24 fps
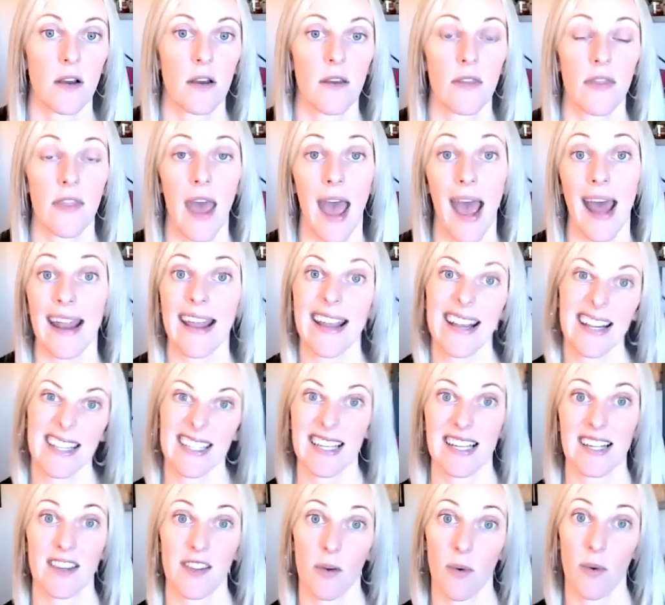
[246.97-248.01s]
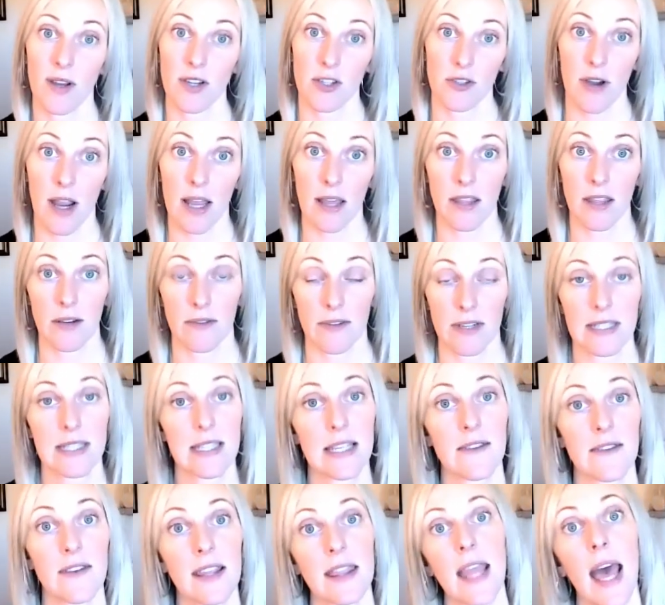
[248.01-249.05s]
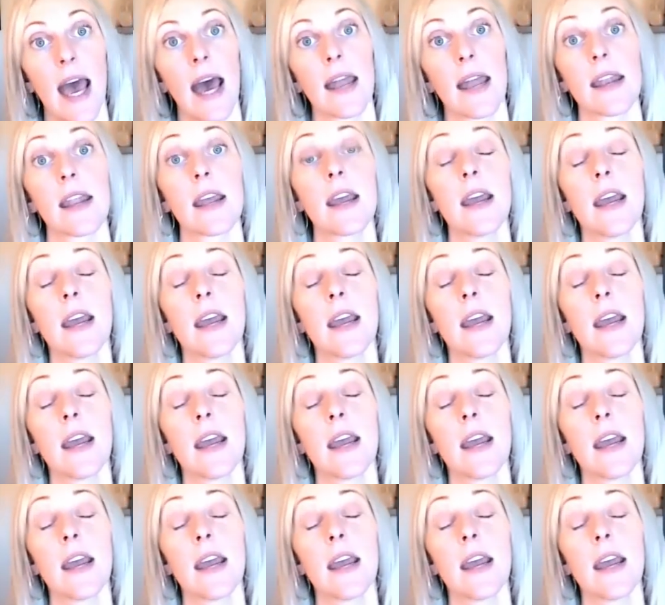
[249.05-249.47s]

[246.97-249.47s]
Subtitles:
that isn't the one directly receiving that.